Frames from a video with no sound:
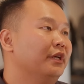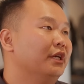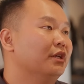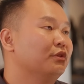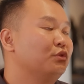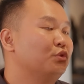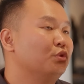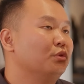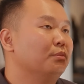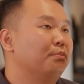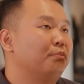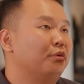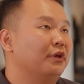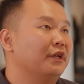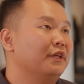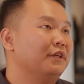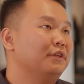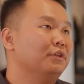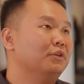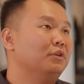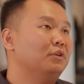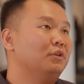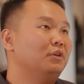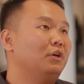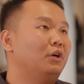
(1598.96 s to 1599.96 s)
to bring
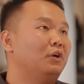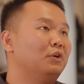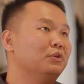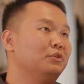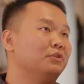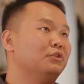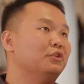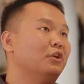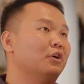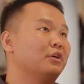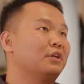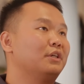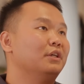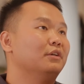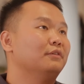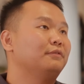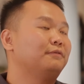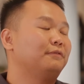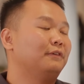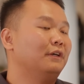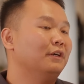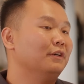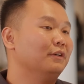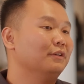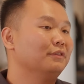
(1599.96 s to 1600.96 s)
your old Nokia
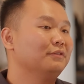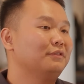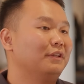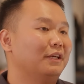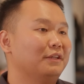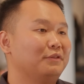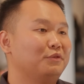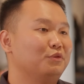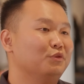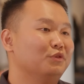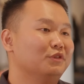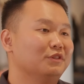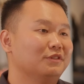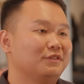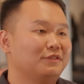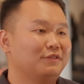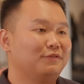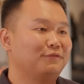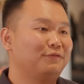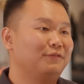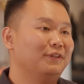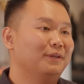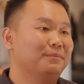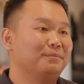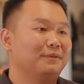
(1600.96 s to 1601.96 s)
phone that you just
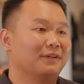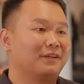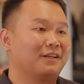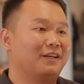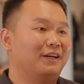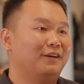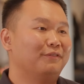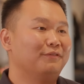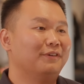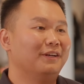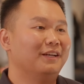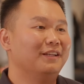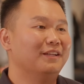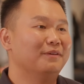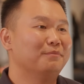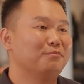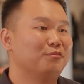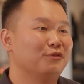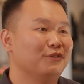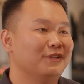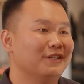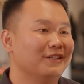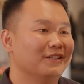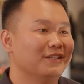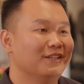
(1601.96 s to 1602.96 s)
flip the cover and then
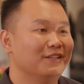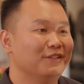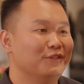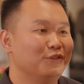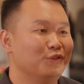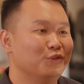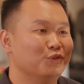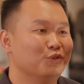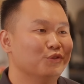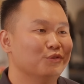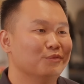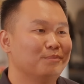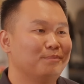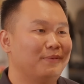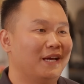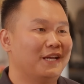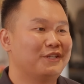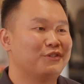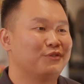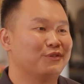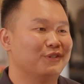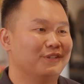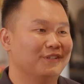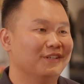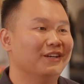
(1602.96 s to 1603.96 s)
putting a new
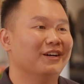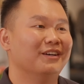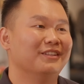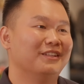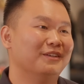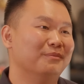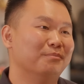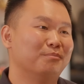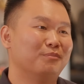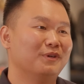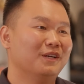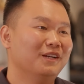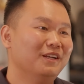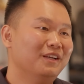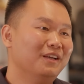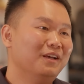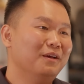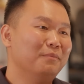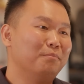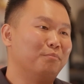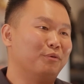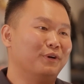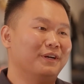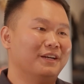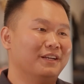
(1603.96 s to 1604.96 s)
battery. Then
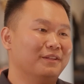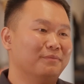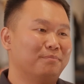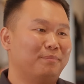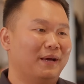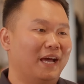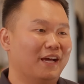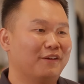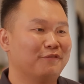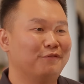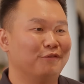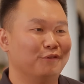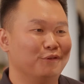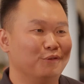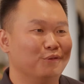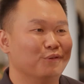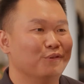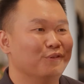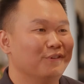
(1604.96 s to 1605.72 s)
bring it back for you.